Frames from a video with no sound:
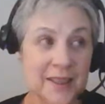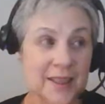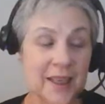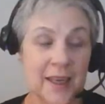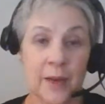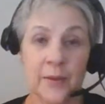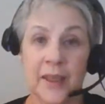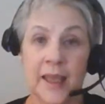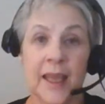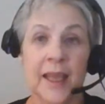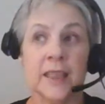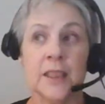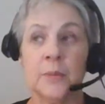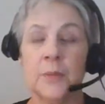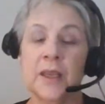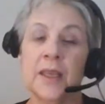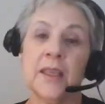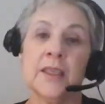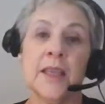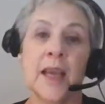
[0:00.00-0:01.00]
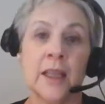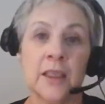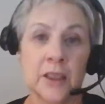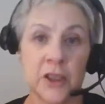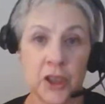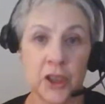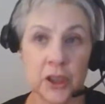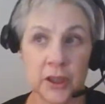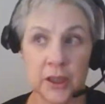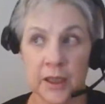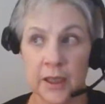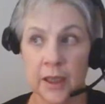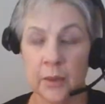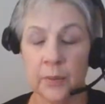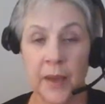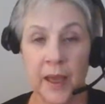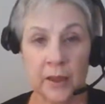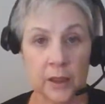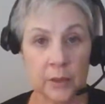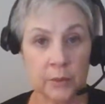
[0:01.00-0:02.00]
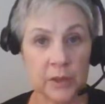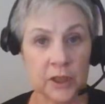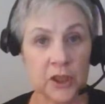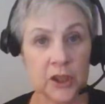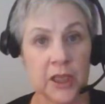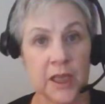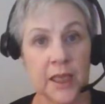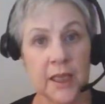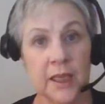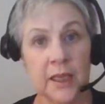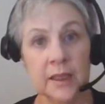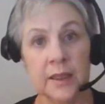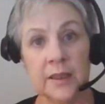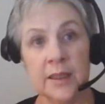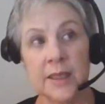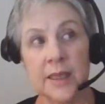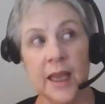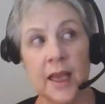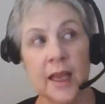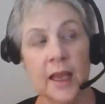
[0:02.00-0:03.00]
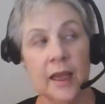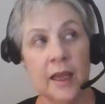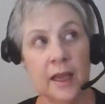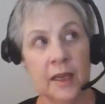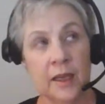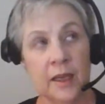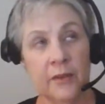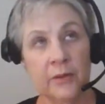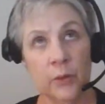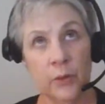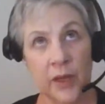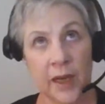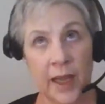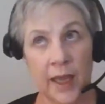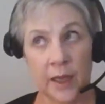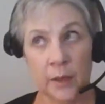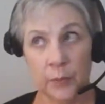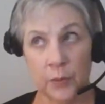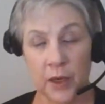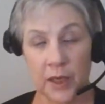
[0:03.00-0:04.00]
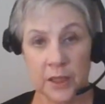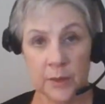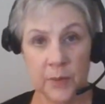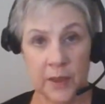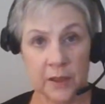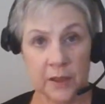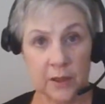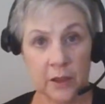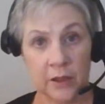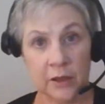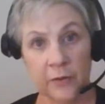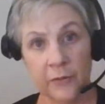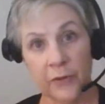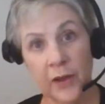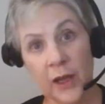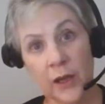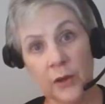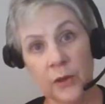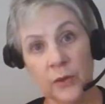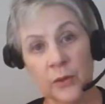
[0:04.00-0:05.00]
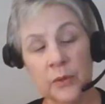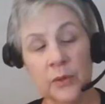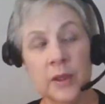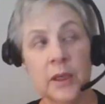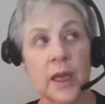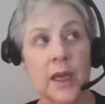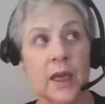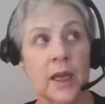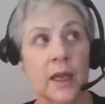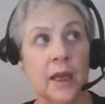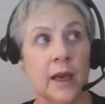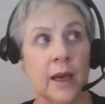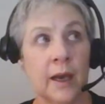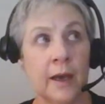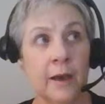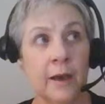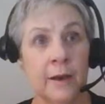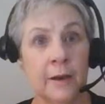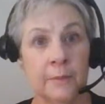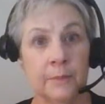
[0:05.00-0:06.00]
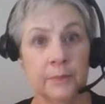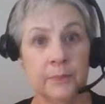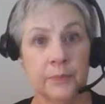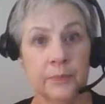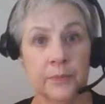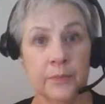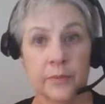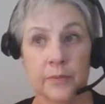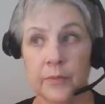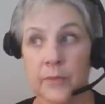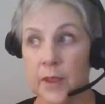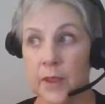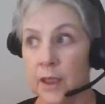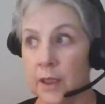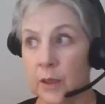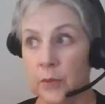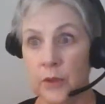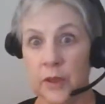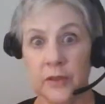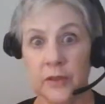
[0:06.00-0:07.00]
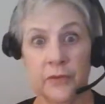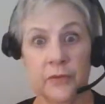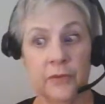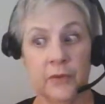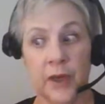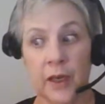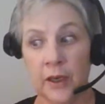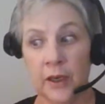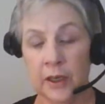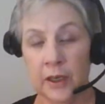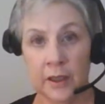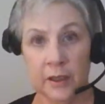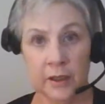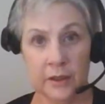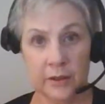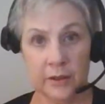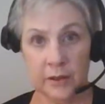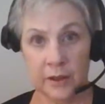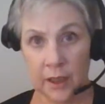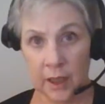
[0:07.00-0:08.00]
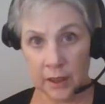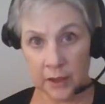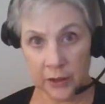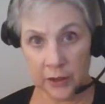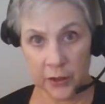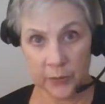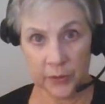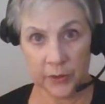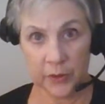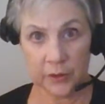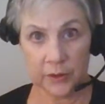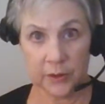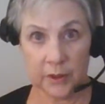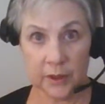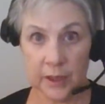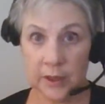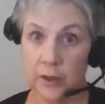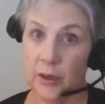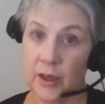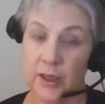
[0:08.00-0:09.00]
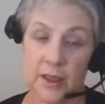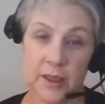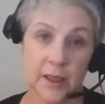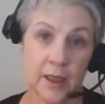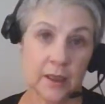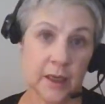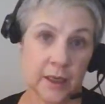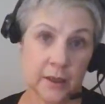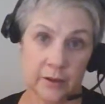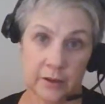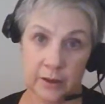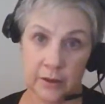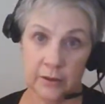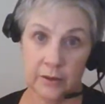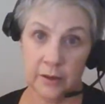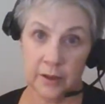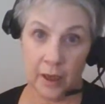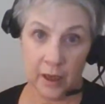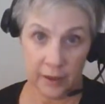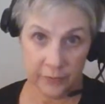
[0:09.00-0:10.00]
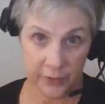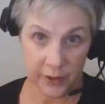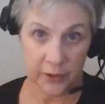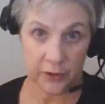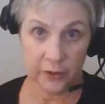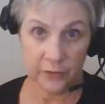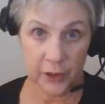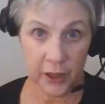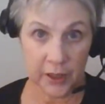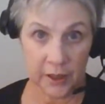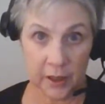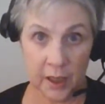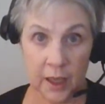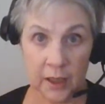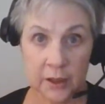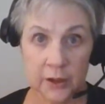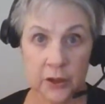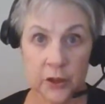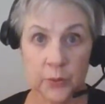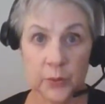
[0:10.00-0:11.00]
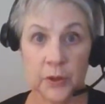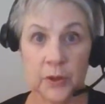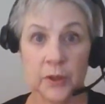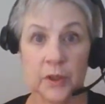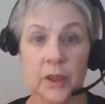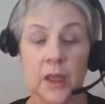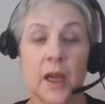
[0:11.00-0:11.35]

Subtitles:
And I told him, I said, I can't speak intelligently about the machines. And even when I had a prospect on the phone, um, he was very knowledgeable. And so I said, hey, it's obvious you're very knowledgeable.